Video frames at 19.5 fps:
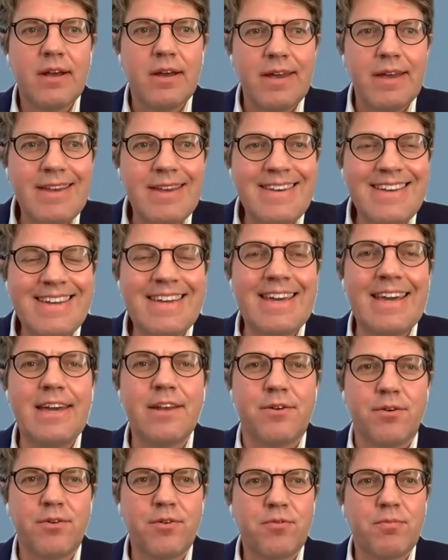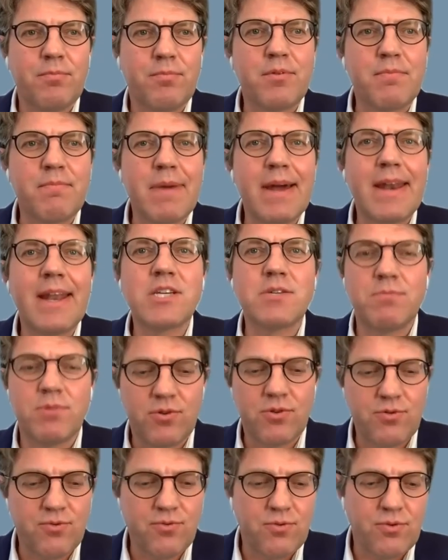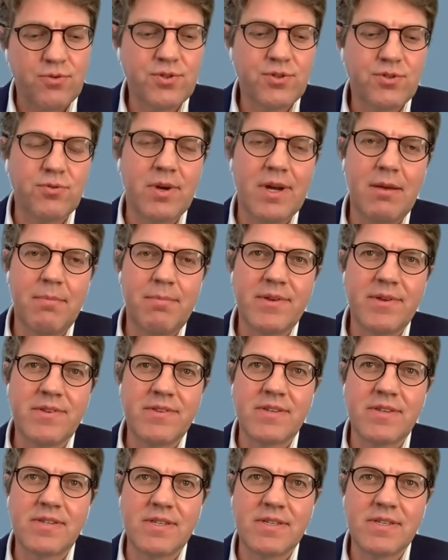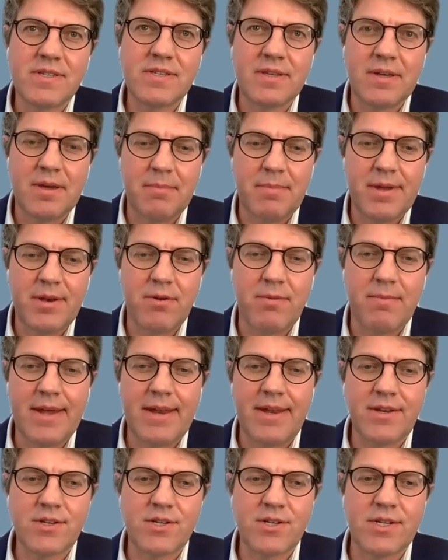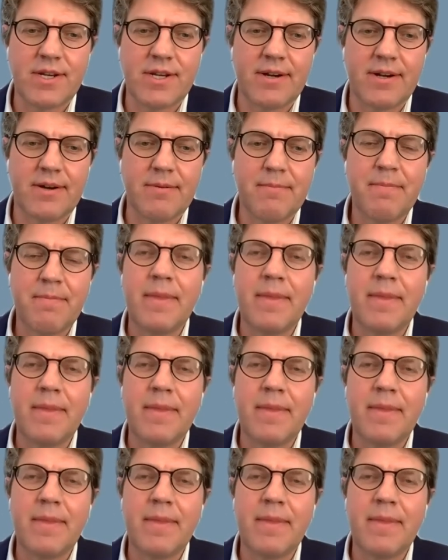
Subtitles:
indicators, but management tools to help businesses better manage their